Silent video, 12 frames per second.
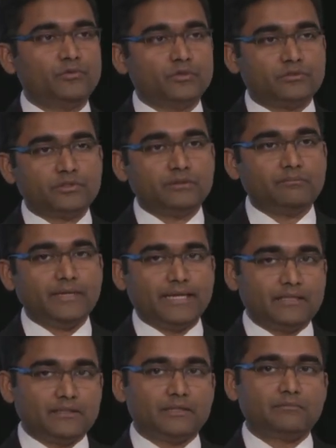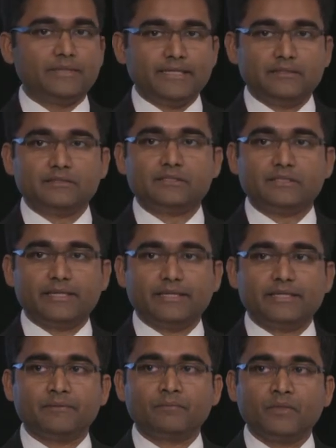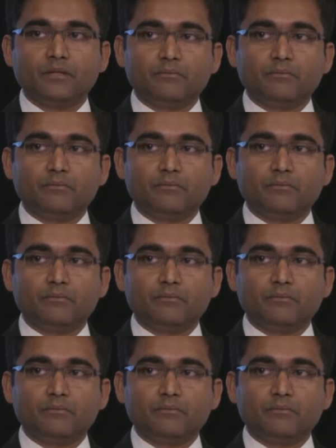would remain the mainstay,